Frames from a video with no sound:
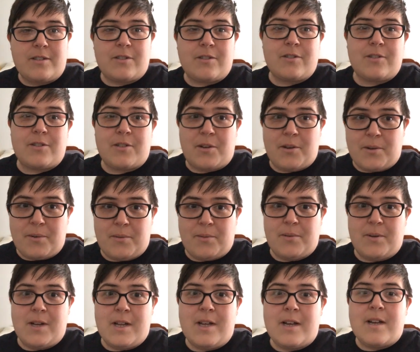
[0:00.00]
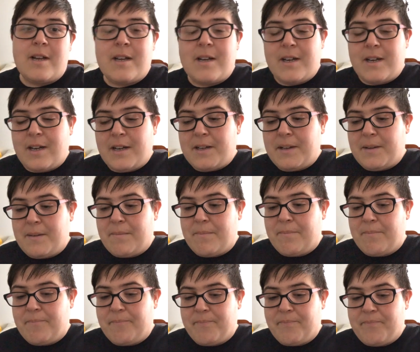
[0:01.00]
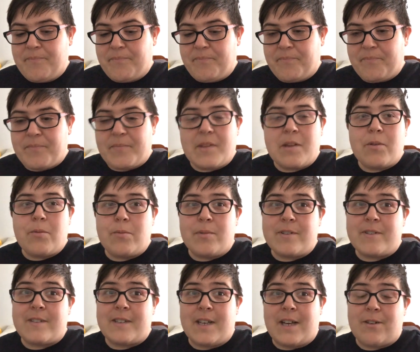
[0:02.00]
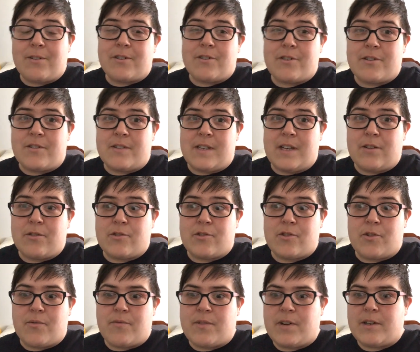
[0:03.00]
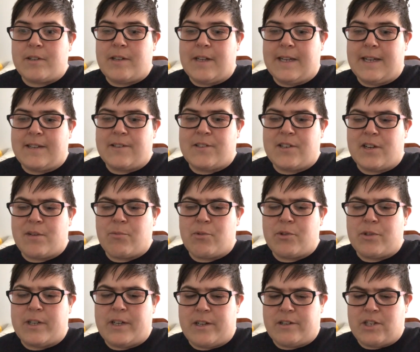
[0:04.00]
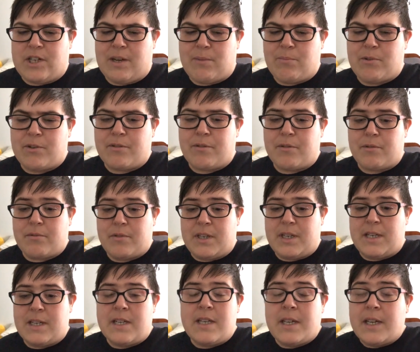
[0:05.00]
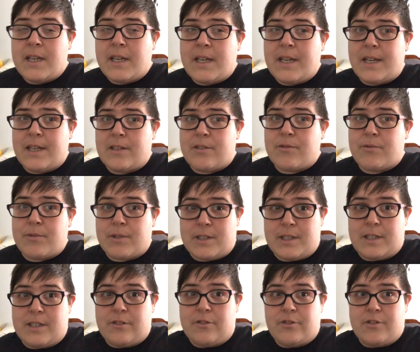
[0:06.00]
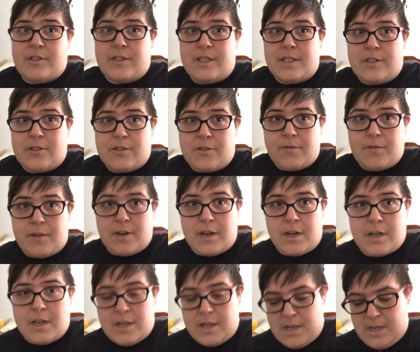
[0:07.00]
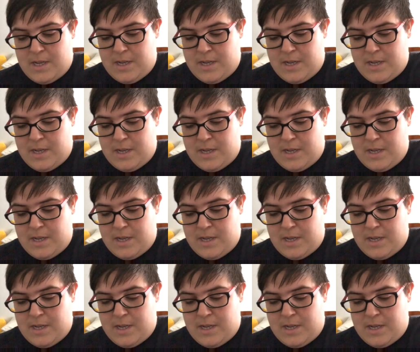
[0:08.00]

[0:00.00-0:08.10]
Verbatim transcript: So, um, we'll see how it turns out. So far, like I said, I'm only on chapter three, and it's really interesting so far.